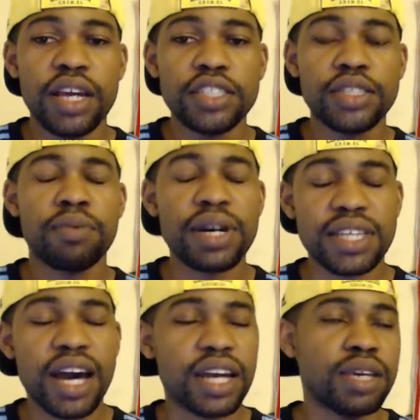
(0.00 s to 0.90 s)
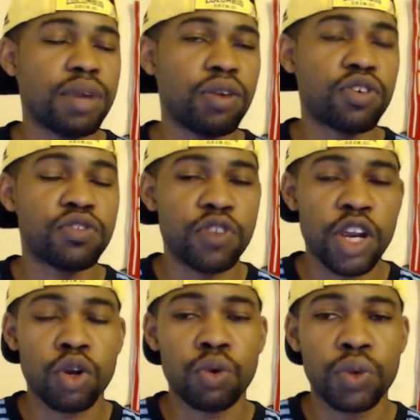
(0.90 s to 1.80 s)
Shibasaki, man, was very
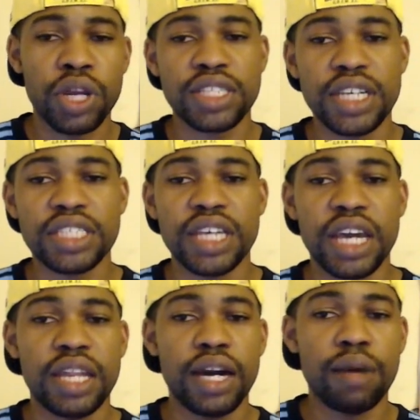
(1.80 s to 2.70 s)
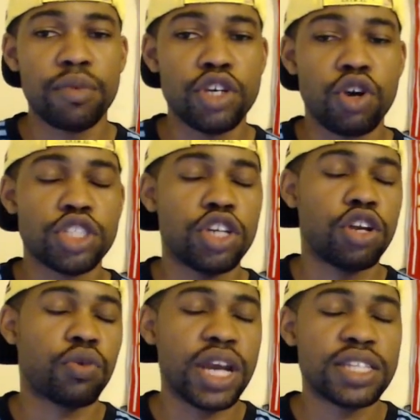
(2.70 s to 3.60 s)
good with the assists, and um, Miyoshi
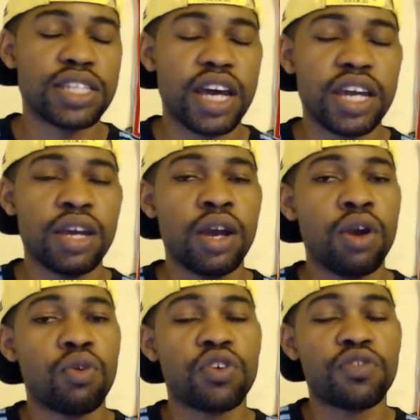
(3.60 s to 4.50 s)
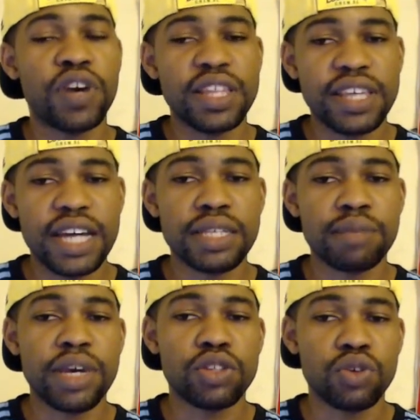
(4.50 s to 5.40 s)
on the right side was fantastic, man.